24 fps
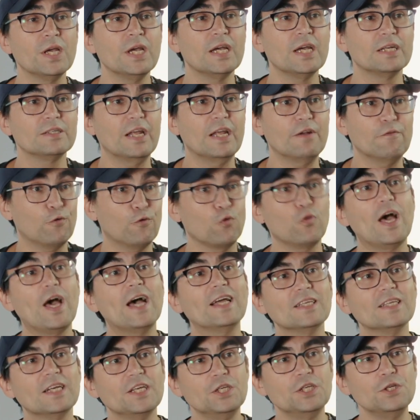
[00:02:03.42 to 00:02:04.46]
Then for
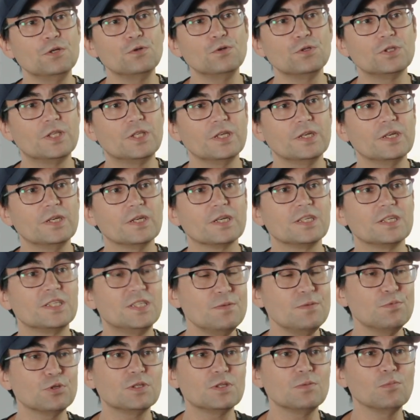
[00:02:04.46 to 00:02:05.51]
that I use the
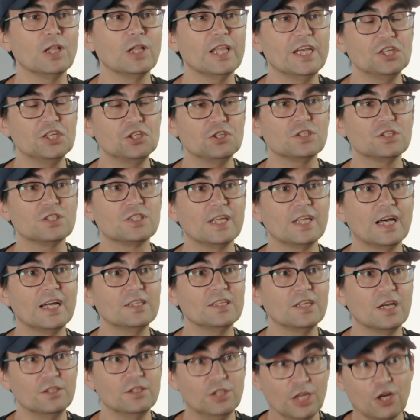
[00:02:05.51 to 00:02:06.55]
gazebo simulations
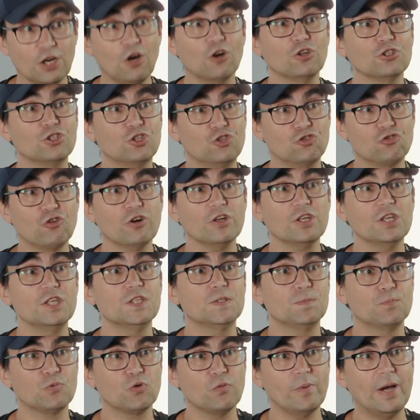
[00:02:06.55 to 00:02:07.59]
that the construct is
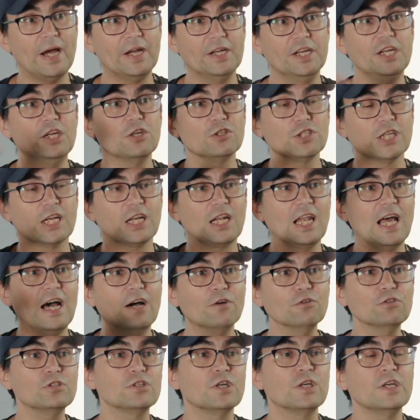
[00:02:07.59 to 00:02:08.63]
providing on the
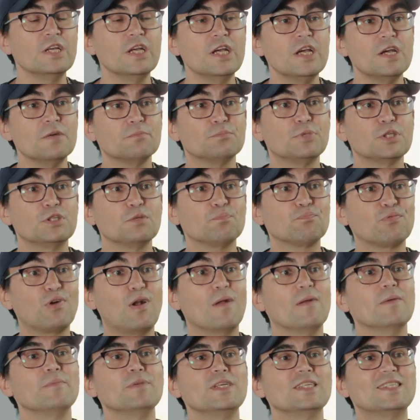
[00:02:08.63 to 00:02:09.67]
cloud. But the
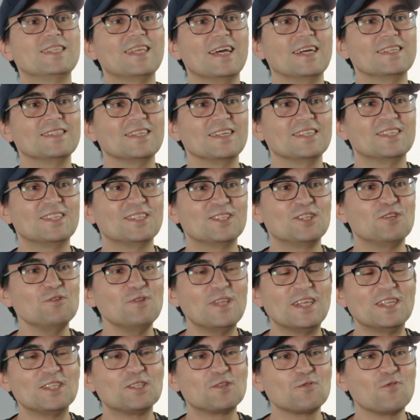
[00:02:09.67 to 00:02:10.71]
problem is that the
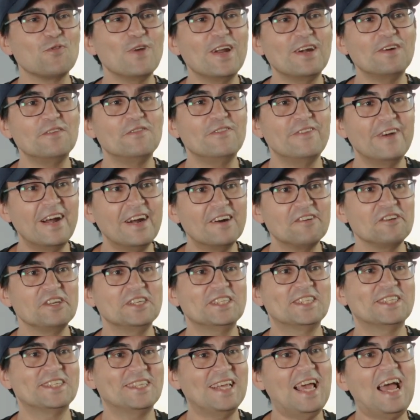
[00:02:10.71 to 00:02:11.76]
students were very
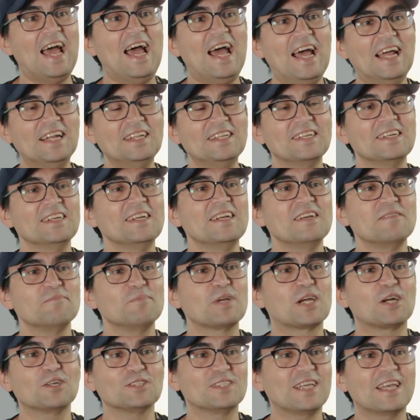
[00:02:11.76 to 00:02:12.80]
sad
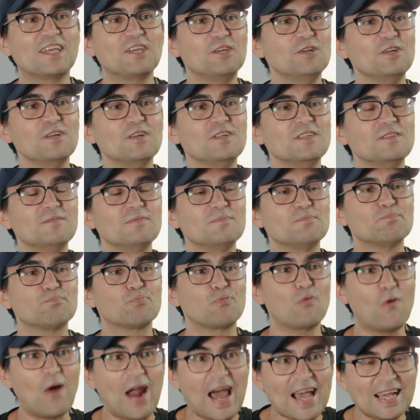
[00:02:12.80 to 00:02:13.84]
because they couldn't
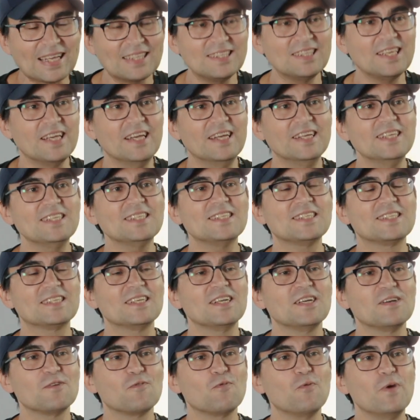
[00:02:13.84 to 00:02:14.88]
practice
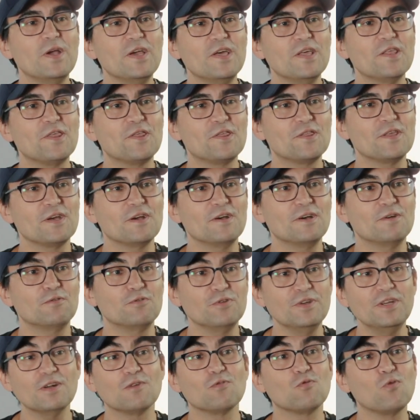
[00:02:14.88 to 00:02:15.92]
with the
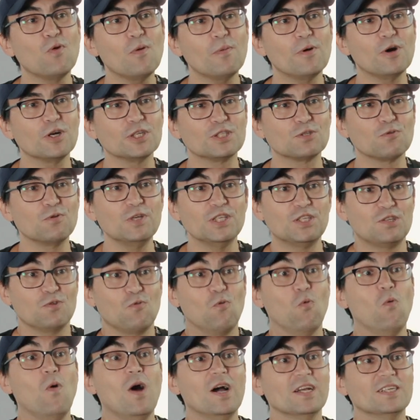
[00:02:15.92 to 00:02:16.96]
real robots, which
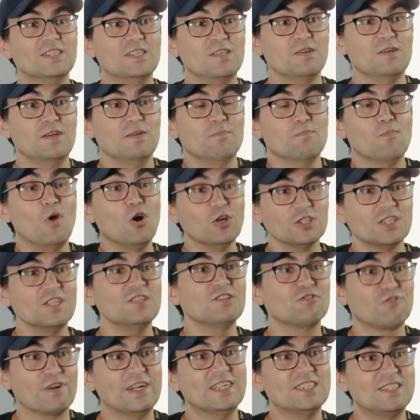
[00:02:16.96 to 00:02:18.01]
was the most
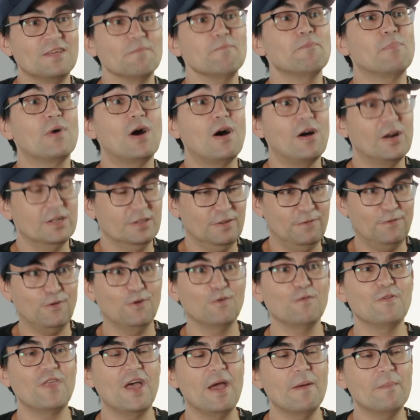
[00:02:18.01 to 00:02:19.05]
interesting part for
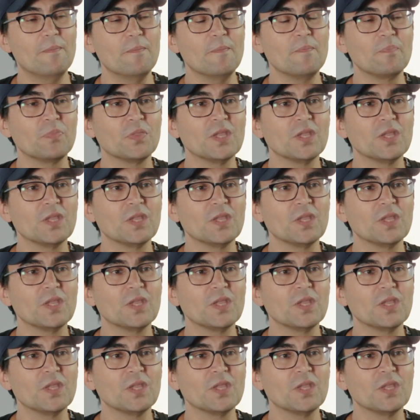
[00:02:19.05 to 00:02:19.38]
them.